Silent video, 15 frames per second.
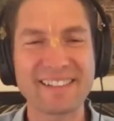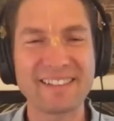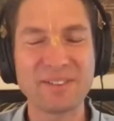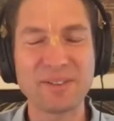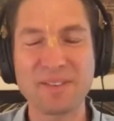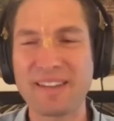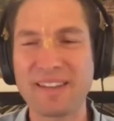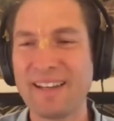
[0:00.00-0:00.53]

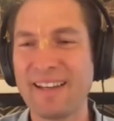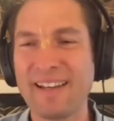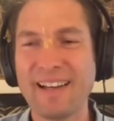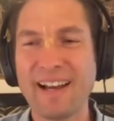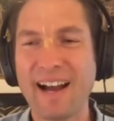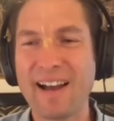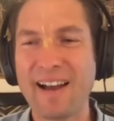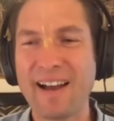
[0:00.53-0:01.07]
Oh,
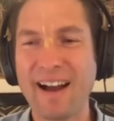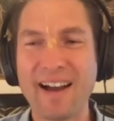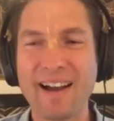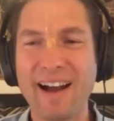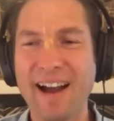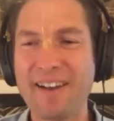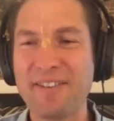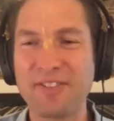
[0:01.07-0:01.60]

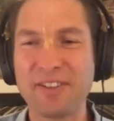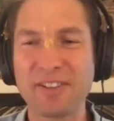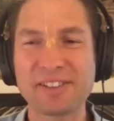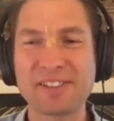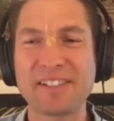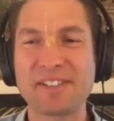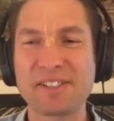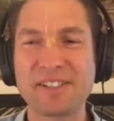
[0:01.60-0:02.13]
I feel
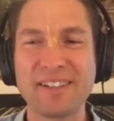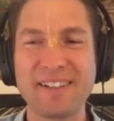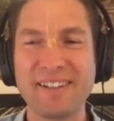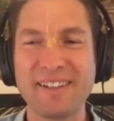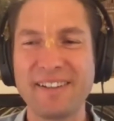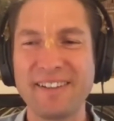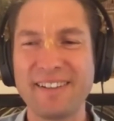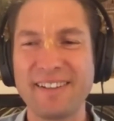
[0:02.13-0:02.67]
such
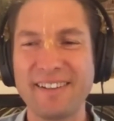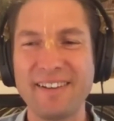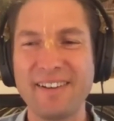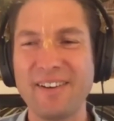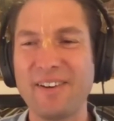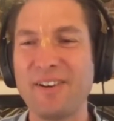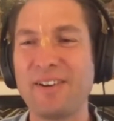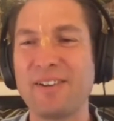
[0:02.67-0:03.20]
an
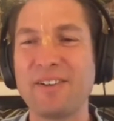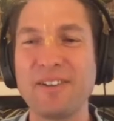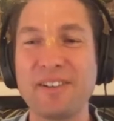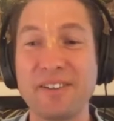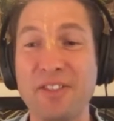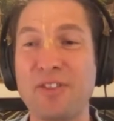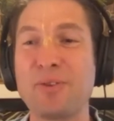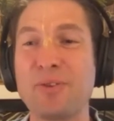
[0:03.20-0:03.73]

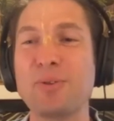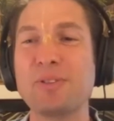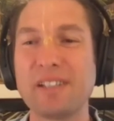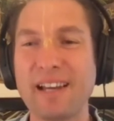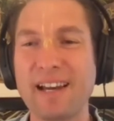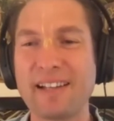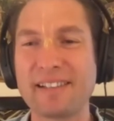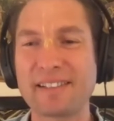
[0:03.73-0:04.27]

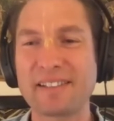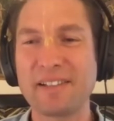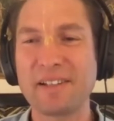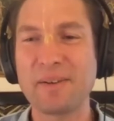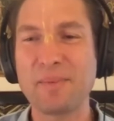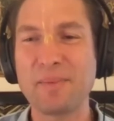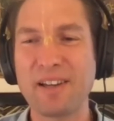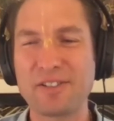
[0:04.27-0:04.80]

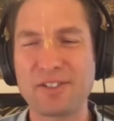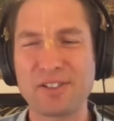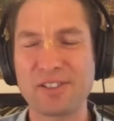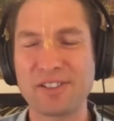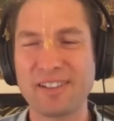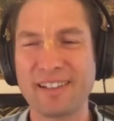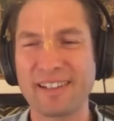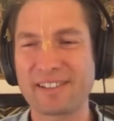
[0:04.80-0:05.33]
enthusiasm and
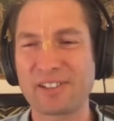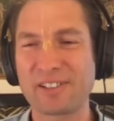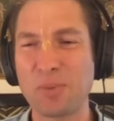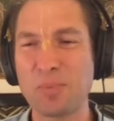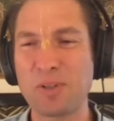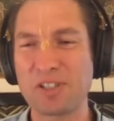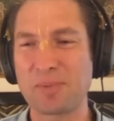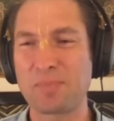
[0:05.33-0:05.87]
just like so
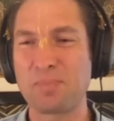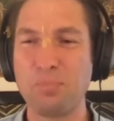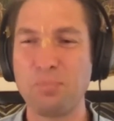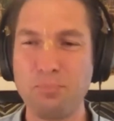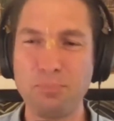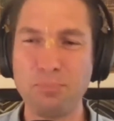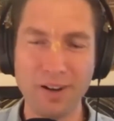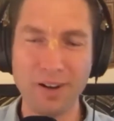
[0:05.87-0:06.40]
much
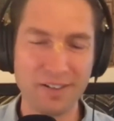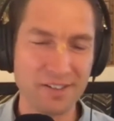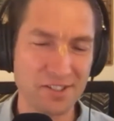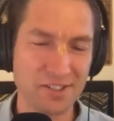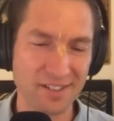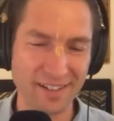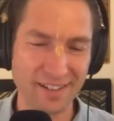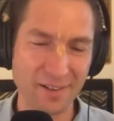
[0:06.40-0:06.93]

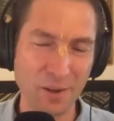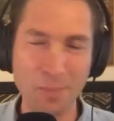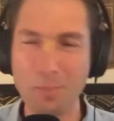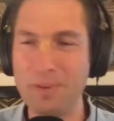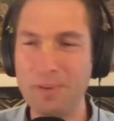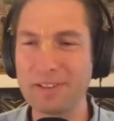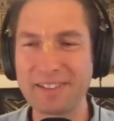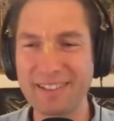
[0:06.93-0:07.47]
punch and
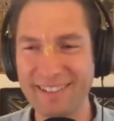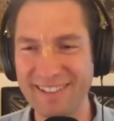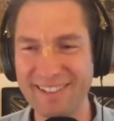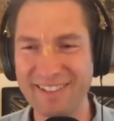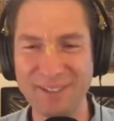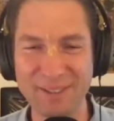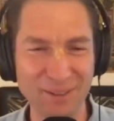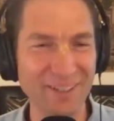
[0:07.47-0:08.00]
ability in
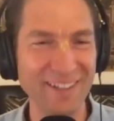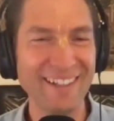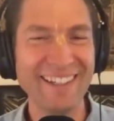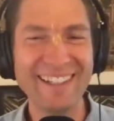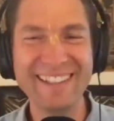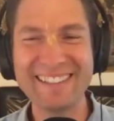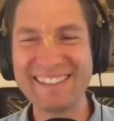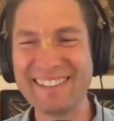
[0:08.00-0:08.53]
you.
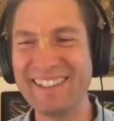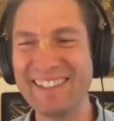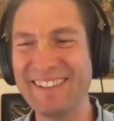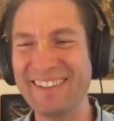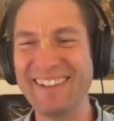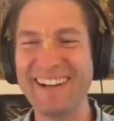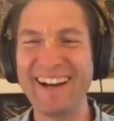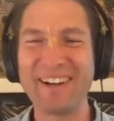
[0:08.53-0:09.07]

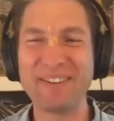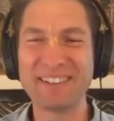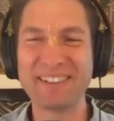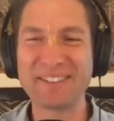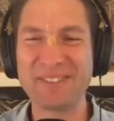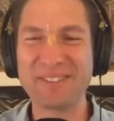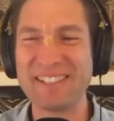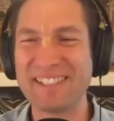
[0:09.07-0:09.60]
So I
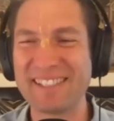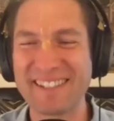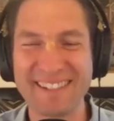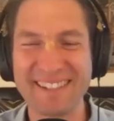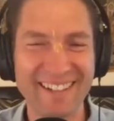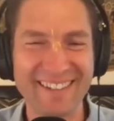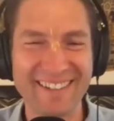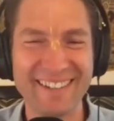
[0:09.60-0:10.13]
really wish
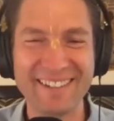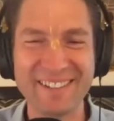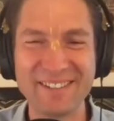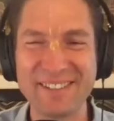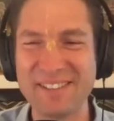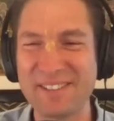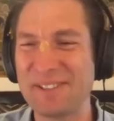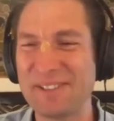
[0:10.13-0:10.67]
that
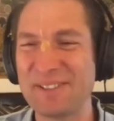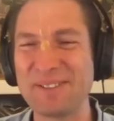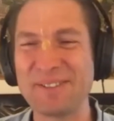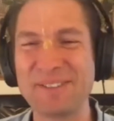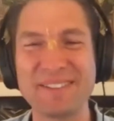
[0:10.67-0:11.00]
you do